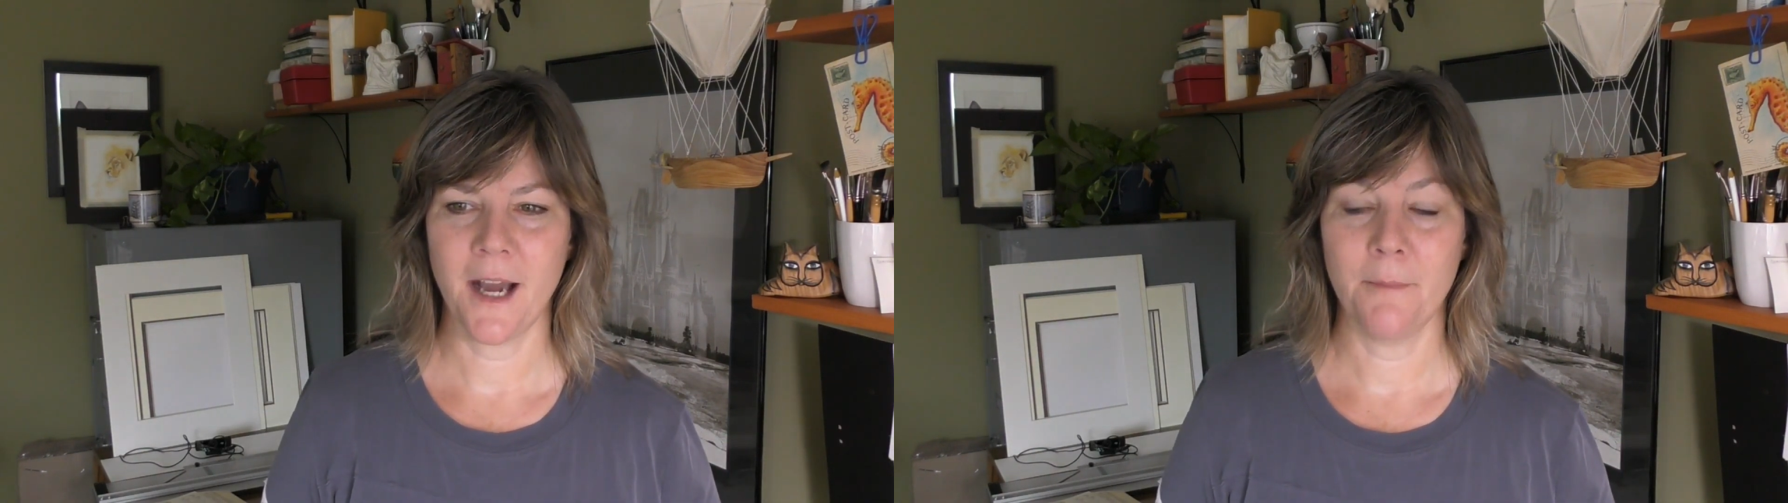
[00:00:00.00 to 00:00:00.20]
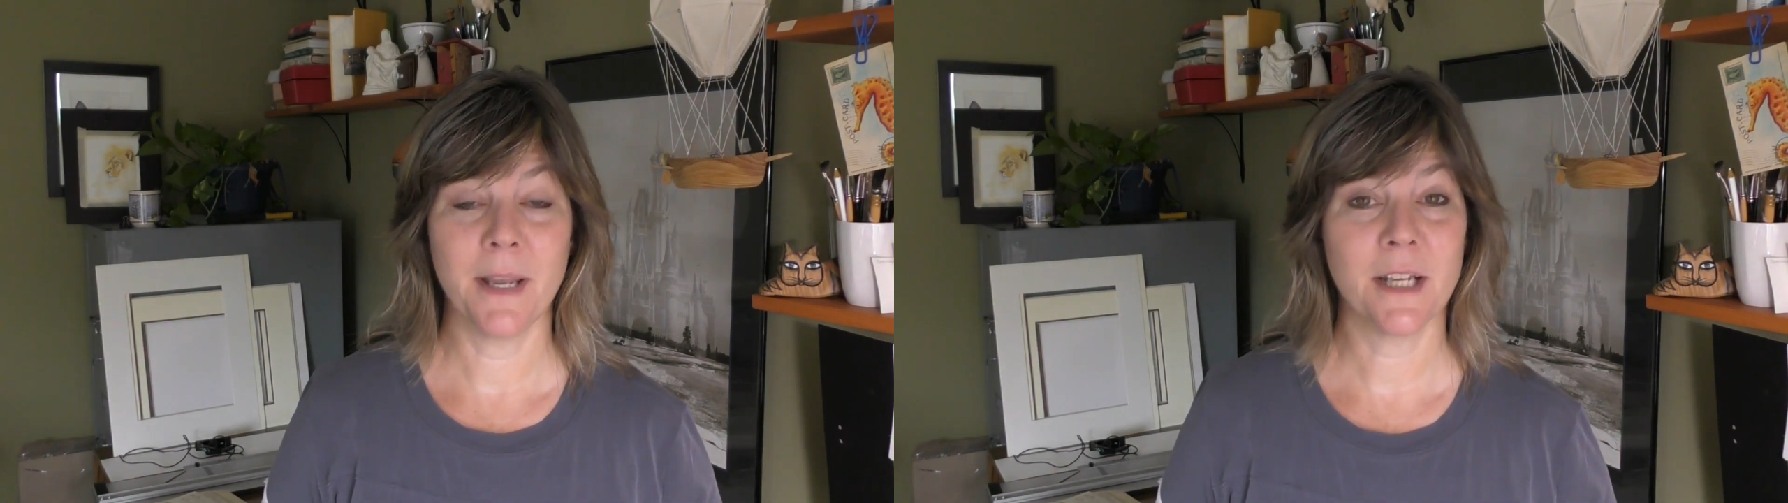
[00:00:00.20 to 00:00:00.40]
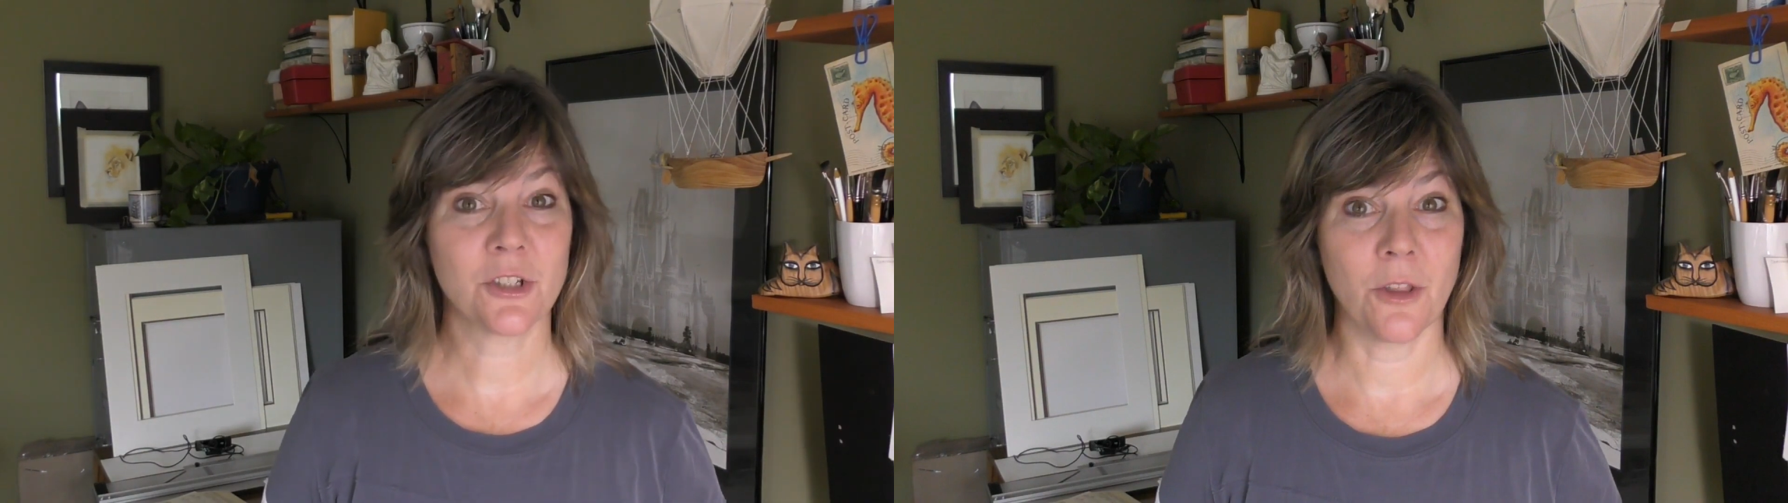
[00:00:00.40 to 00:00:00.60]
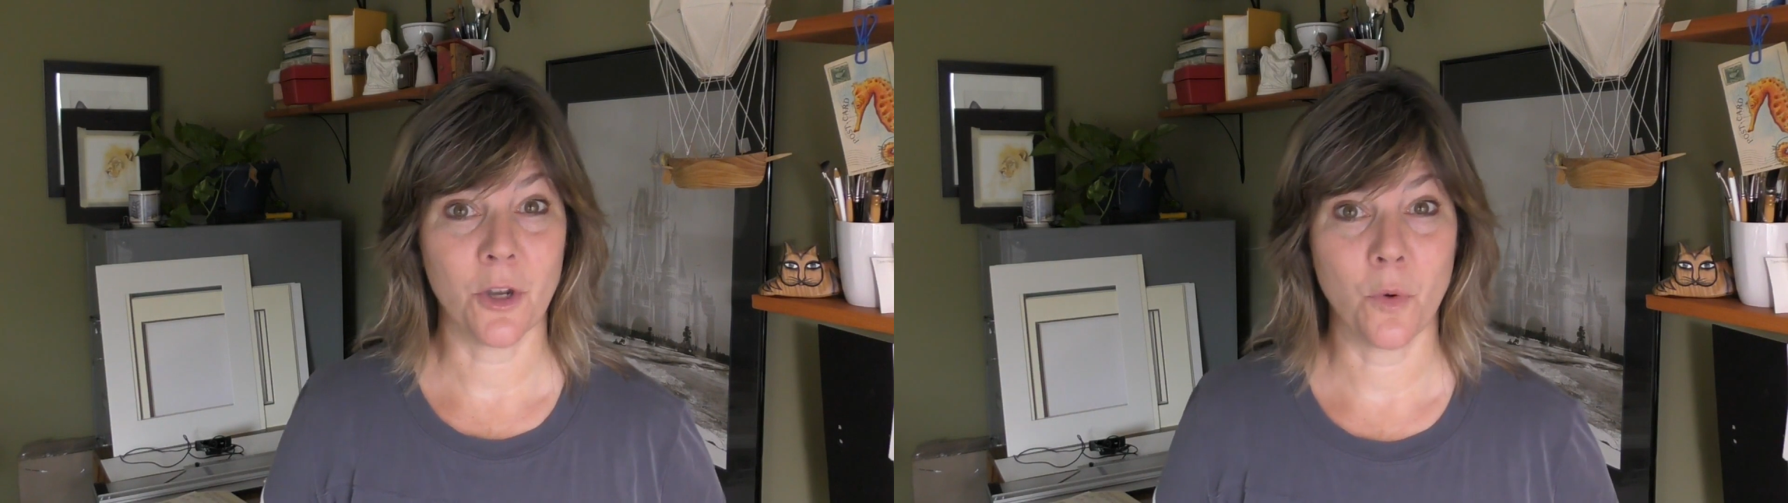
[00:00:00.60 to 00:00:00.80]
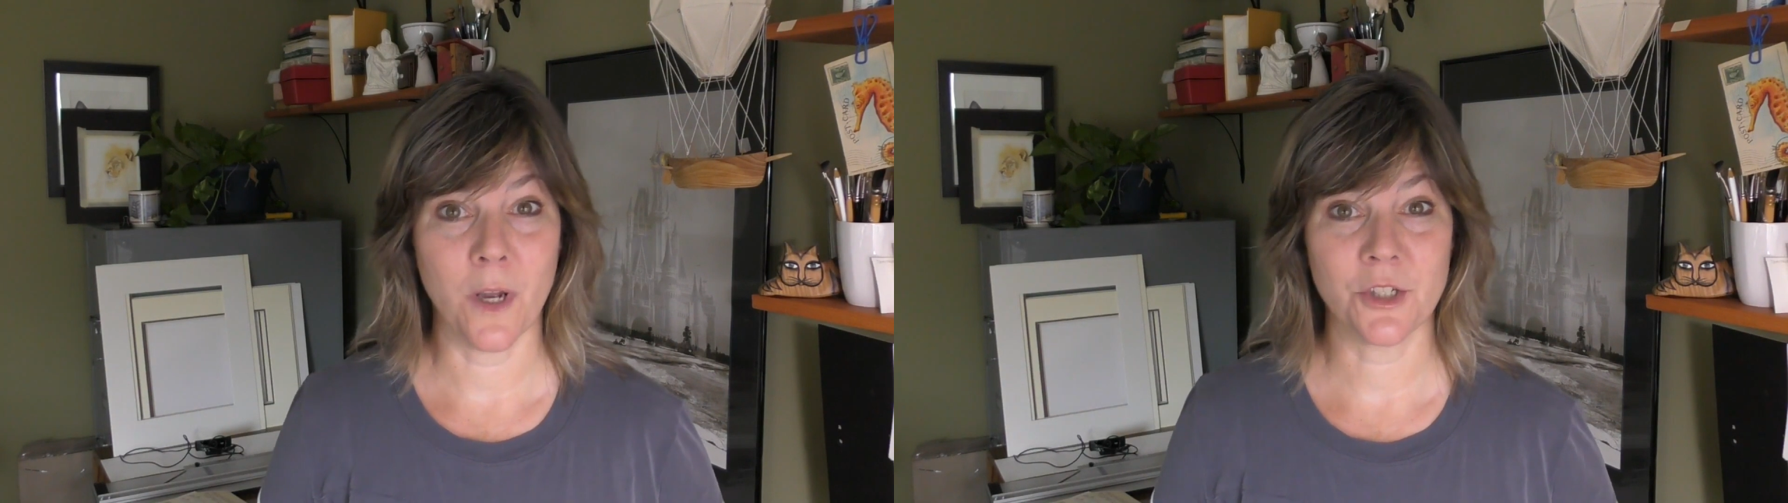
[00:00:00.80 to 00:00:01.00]
based on the
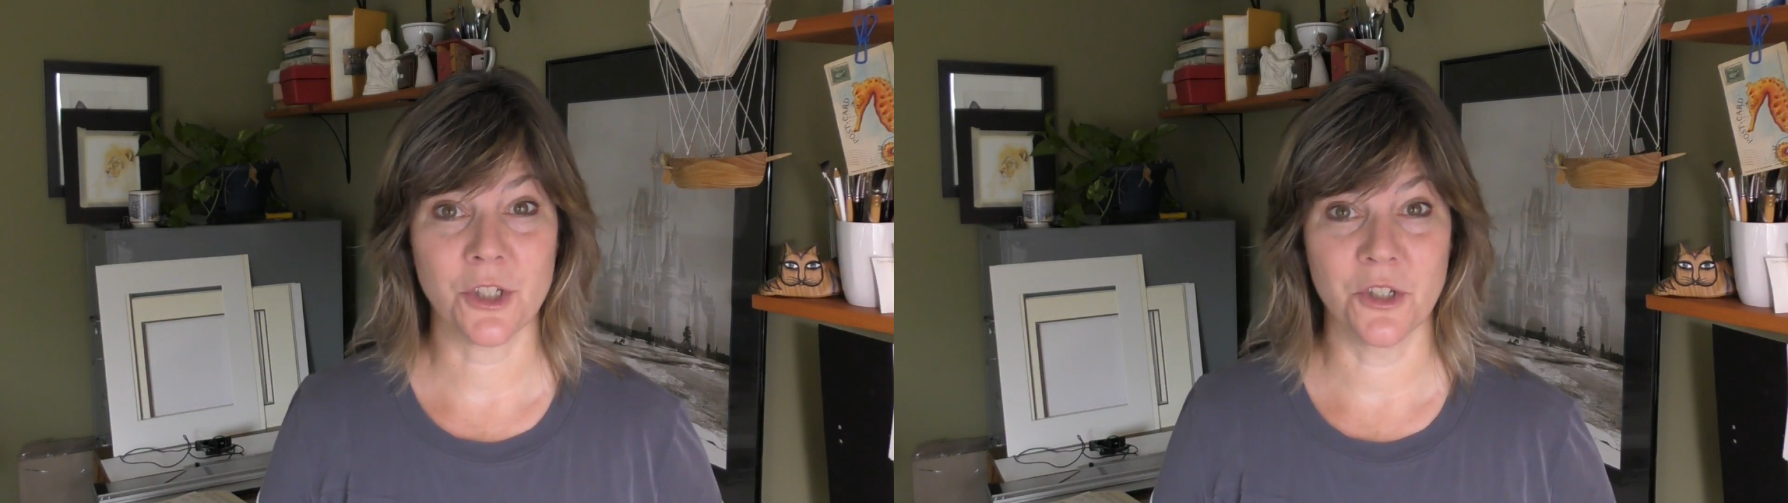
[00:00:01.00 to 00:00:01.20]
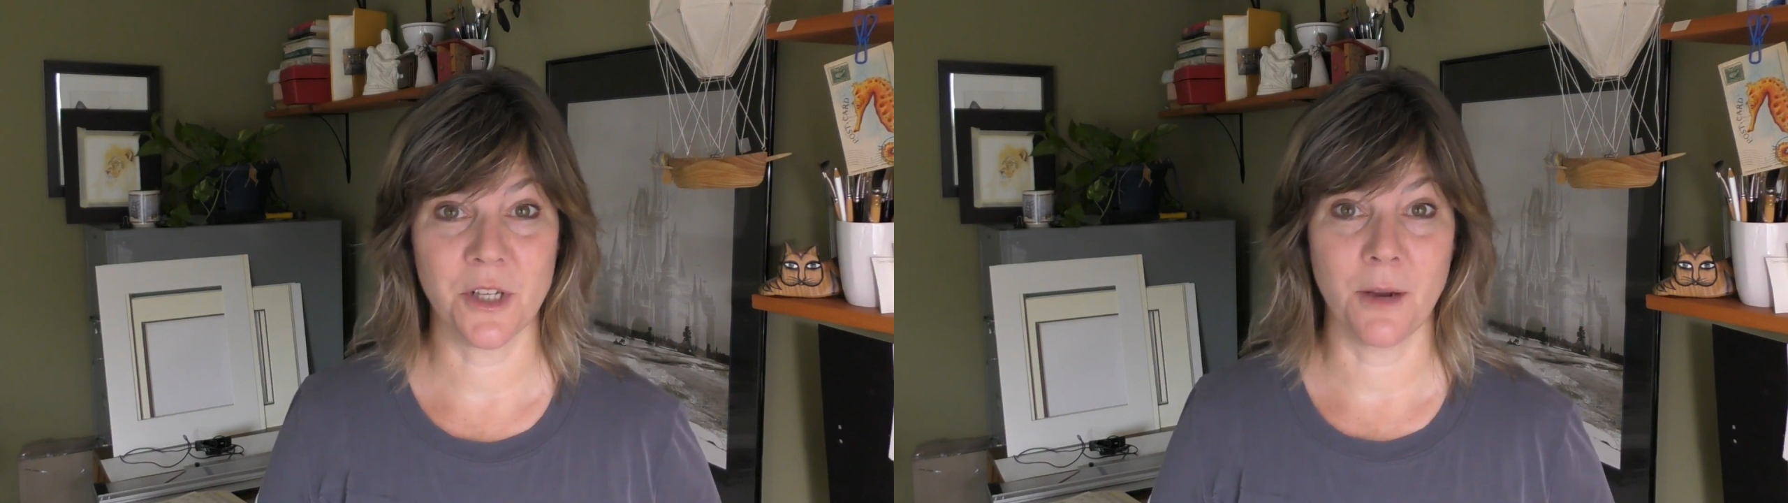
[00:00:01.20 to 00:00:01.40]
questions